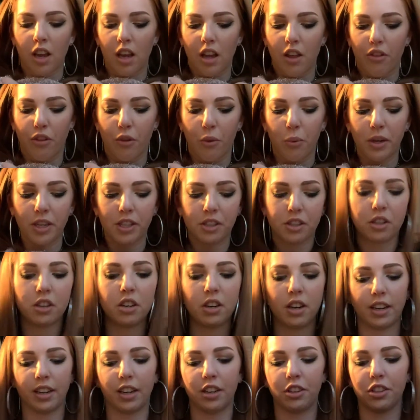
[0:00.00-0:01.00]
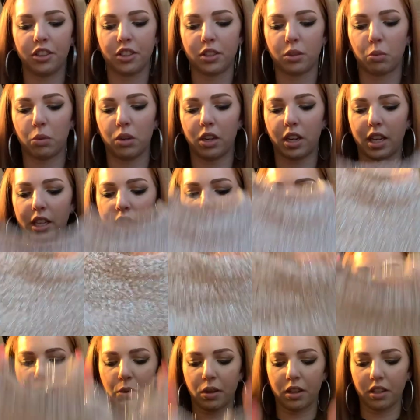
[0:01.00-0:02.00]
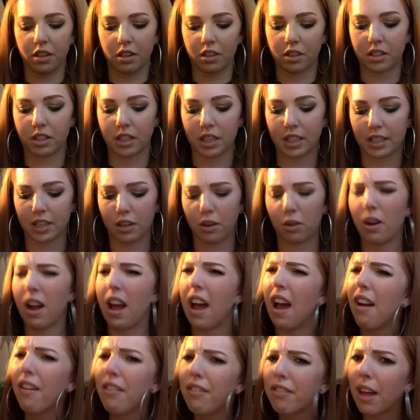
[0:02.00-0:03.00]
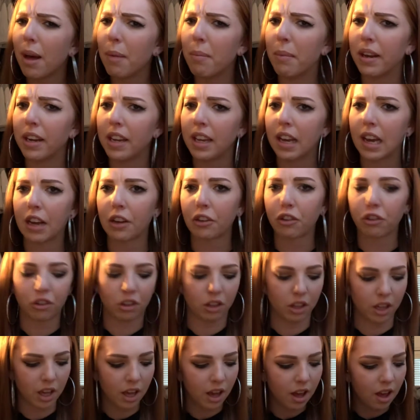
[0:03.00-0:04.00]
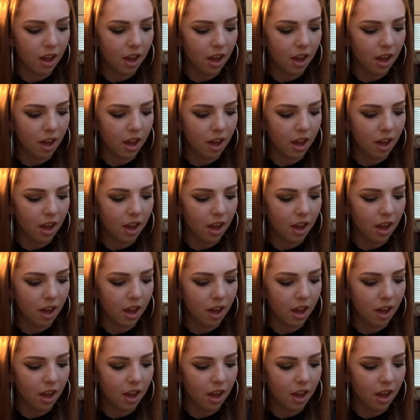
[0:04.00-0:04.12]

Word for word: in the winter and I just want to get some more sweaters because I don't have that many actually